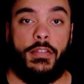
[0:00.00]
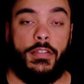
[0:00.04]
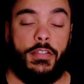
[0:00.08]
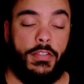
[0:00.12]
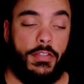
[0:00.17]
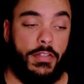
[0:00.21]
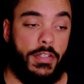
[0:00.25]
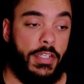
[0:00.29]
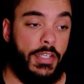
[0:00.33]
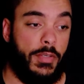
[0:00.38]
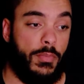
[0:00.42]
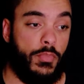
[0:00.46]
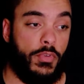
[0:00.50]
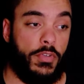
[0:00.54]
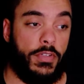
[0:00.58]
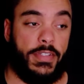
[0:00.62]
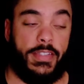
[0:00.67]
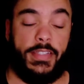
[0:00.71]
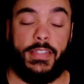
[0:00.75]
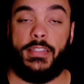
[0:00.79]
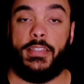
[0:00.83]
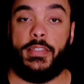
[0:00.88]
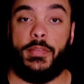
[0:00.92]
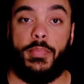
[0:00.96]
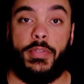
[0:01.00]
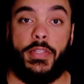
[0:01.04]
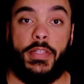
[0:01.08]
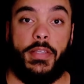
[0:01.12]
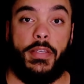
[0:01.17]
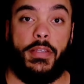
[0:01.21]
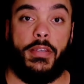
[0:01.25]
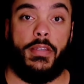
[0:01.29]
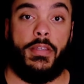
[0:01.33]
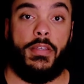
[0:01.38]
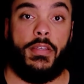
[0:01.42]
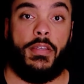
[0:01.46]
you need more discipline.
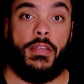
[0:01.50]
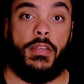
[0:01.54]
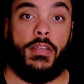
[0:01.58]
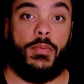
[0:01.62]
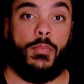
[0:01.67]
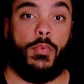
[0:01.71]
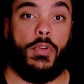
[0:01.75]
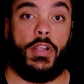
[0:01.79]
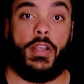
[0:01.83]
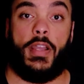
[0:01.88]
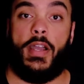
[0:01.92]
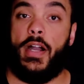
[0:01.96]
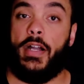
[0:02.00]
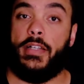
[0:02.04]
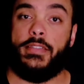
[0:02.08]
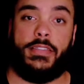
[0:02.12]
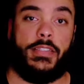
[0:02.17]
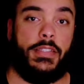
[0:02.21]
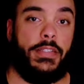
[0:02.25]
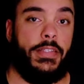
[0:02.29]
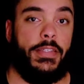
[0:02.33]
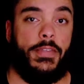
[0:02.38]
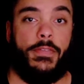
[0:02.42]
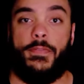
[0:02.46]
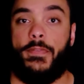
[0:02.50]
We're constantly